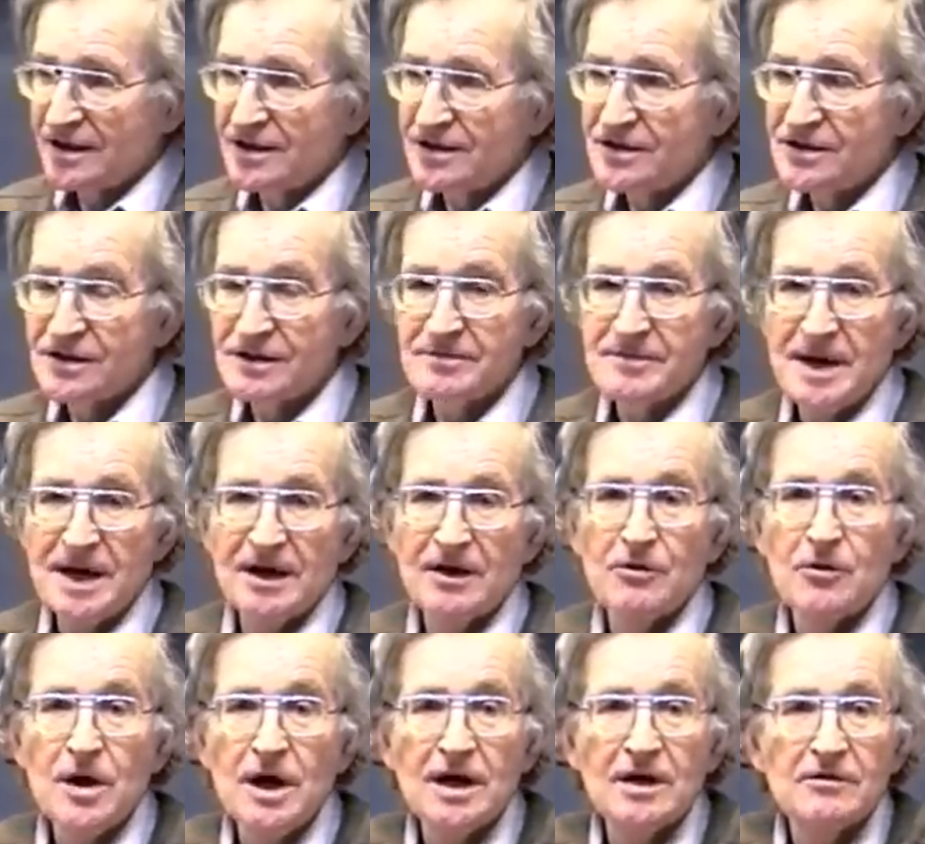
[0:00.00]
is that
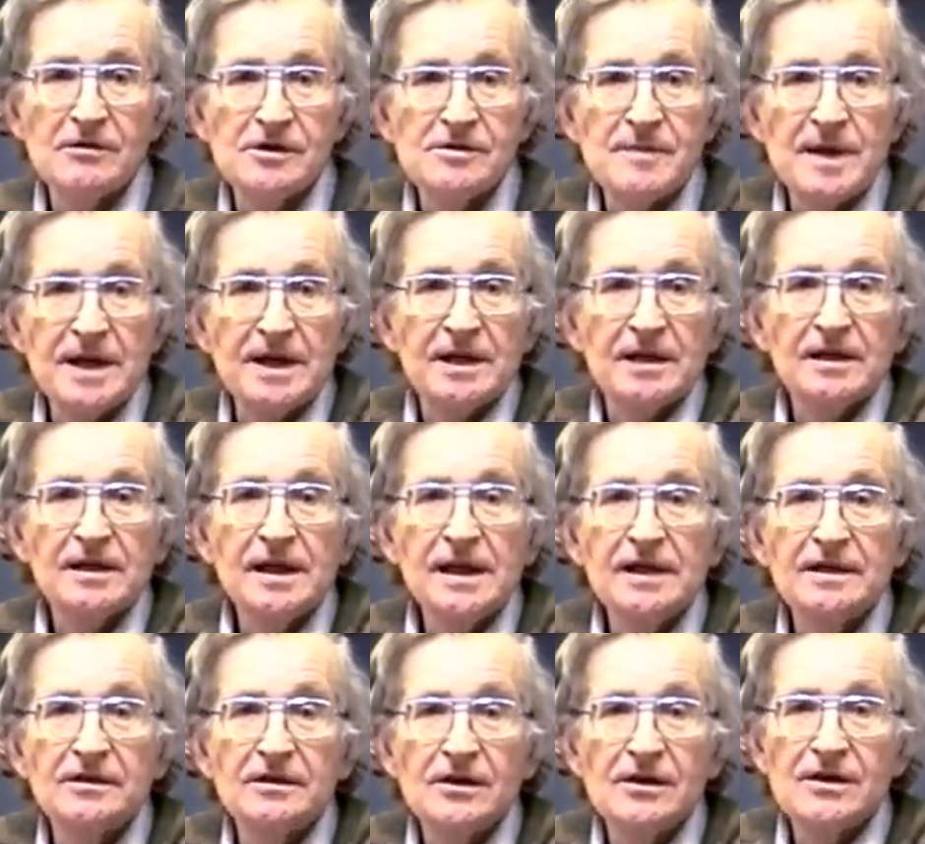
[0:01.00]
marijuana was made
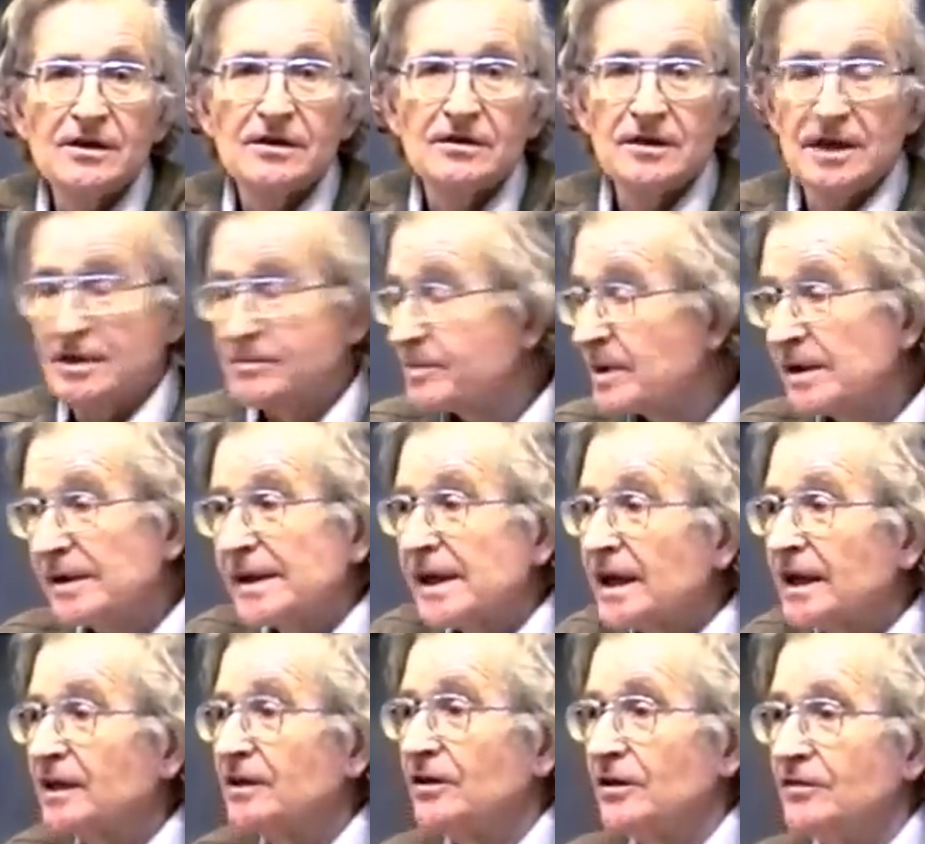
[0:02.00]
illegal, though, and it's probably
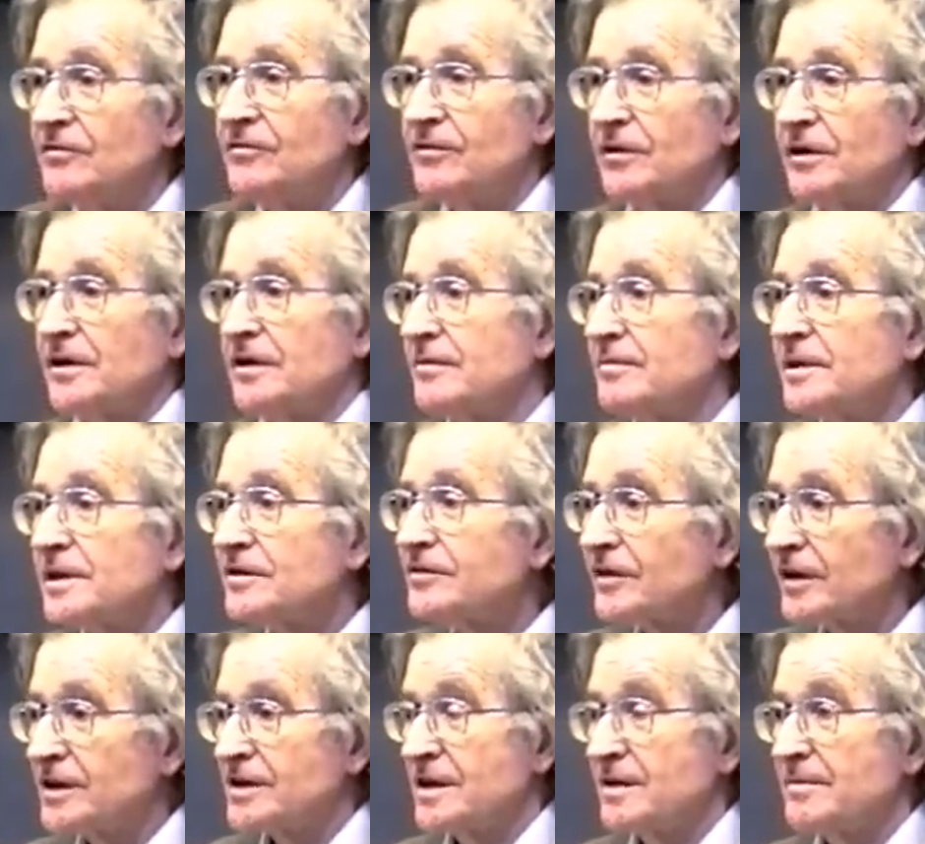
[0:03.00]
not good for you, but as
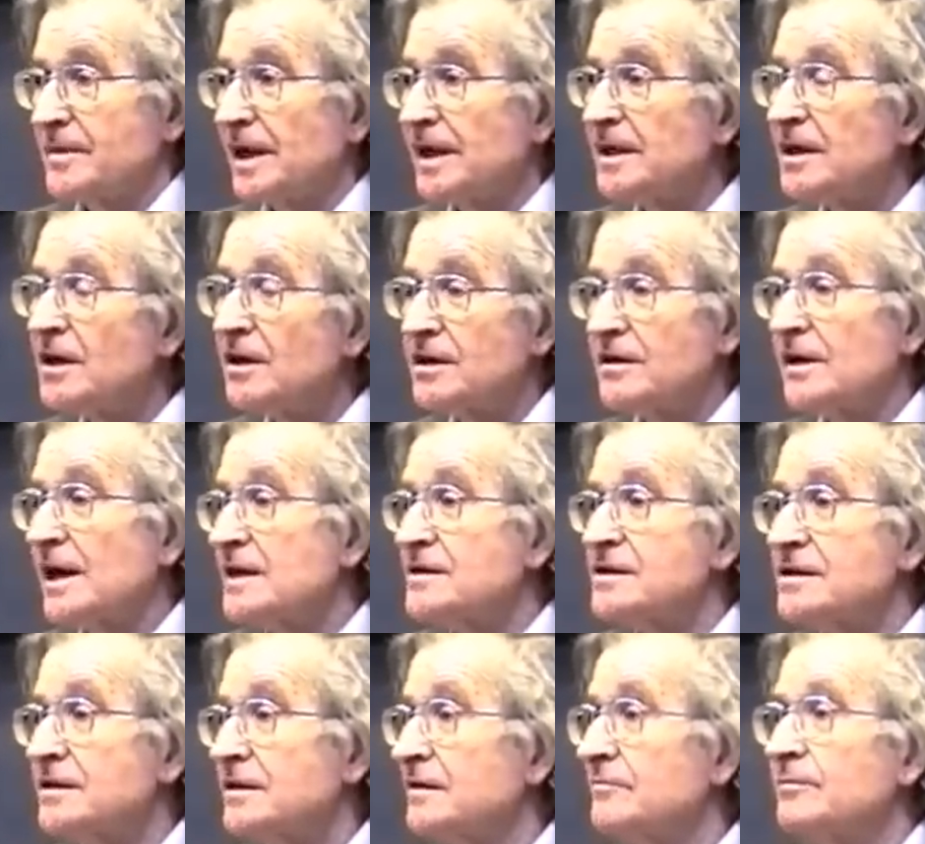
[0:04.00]
far as anybody knows, there
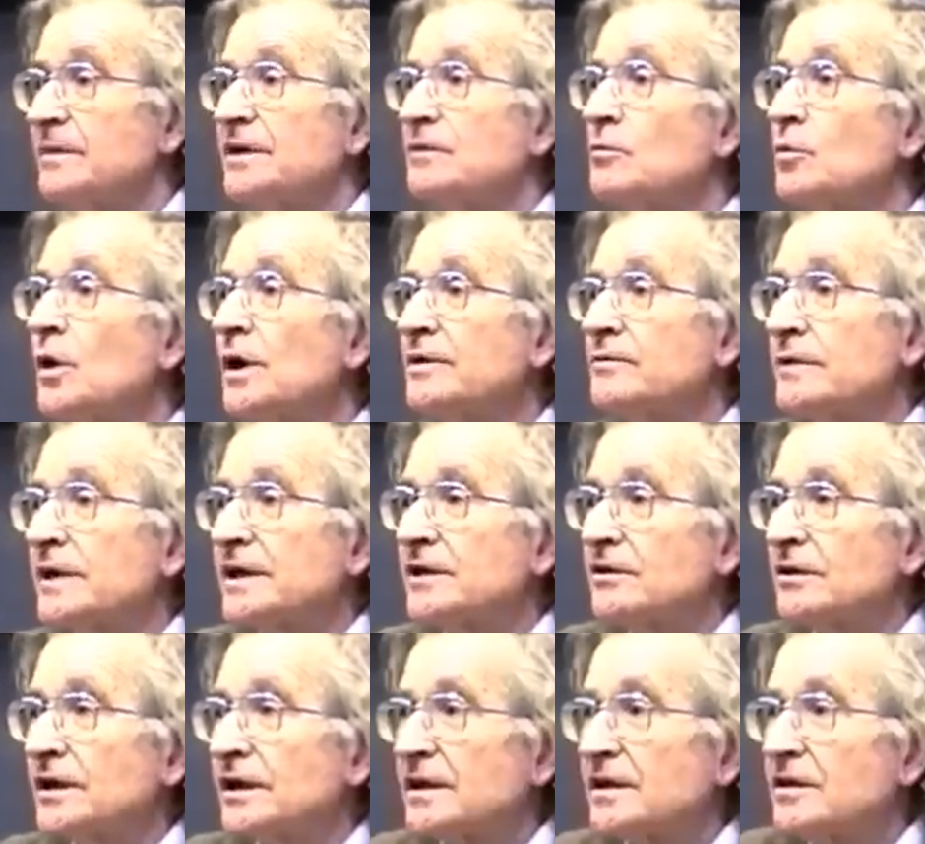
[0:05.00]
hasn't been one
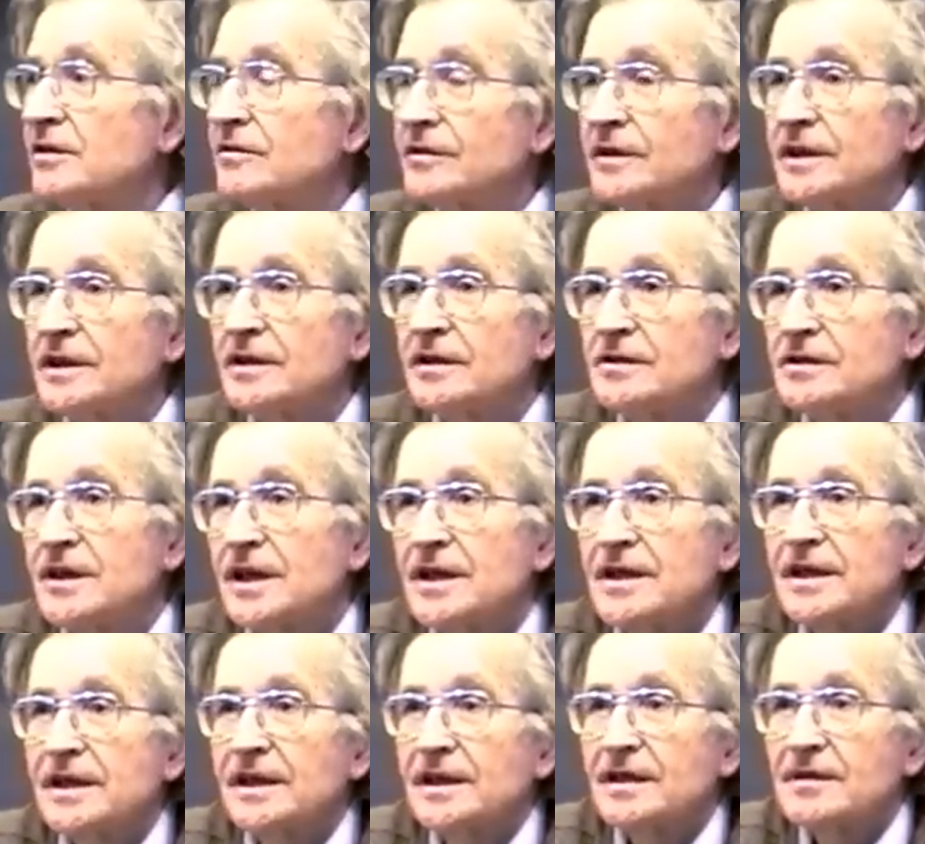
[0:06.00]
recorded overdose, I
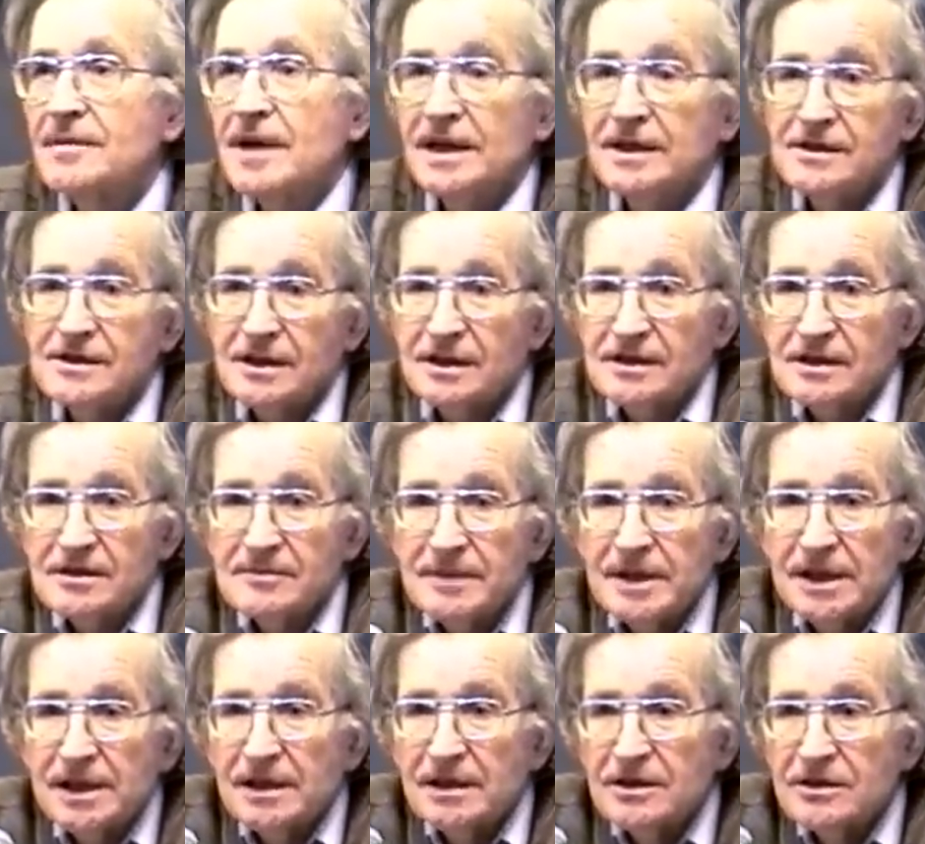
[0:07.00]
think, in about 60
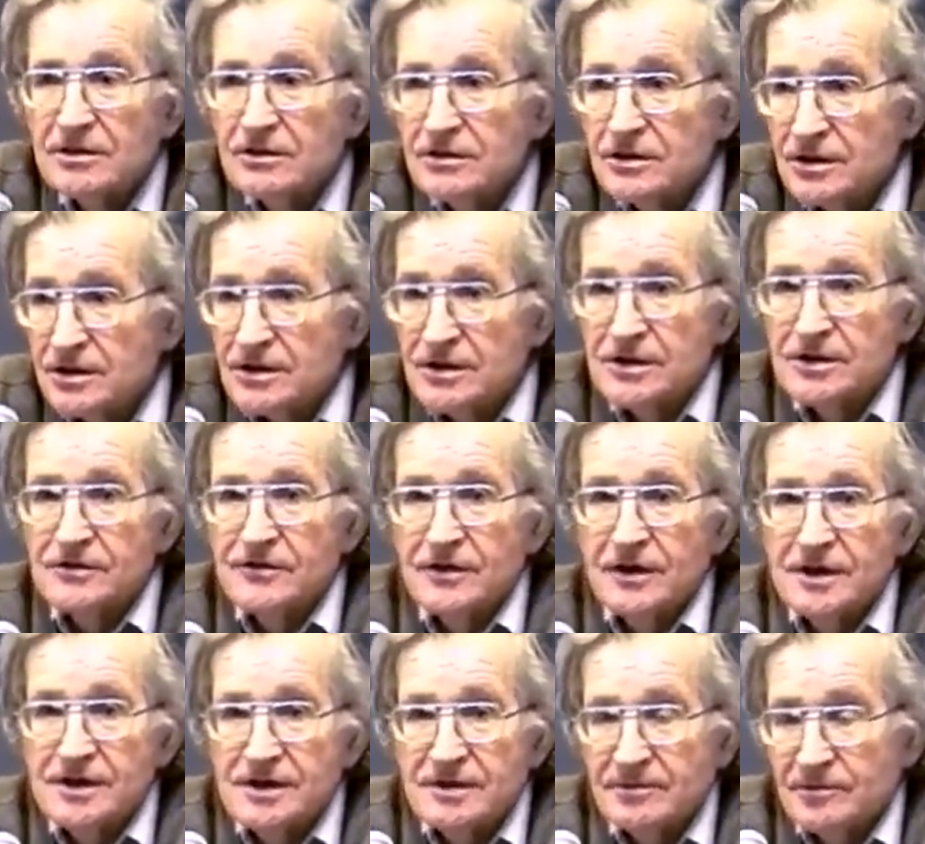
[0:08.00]
million users, as
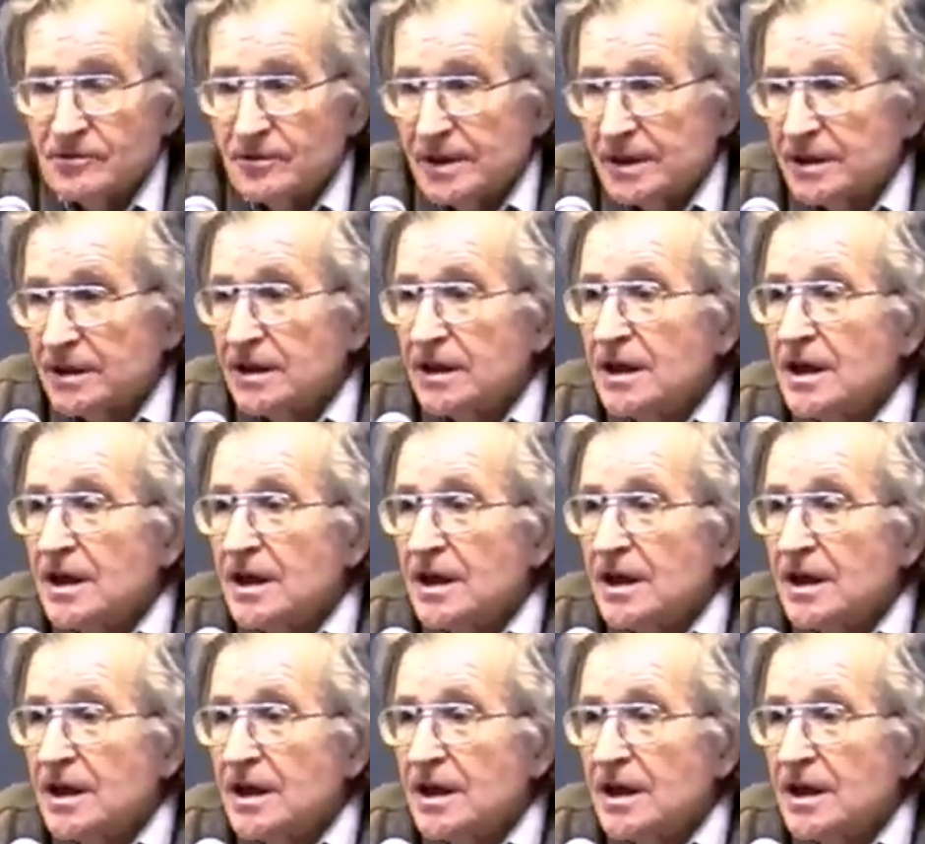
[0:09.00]
far as I'm aware.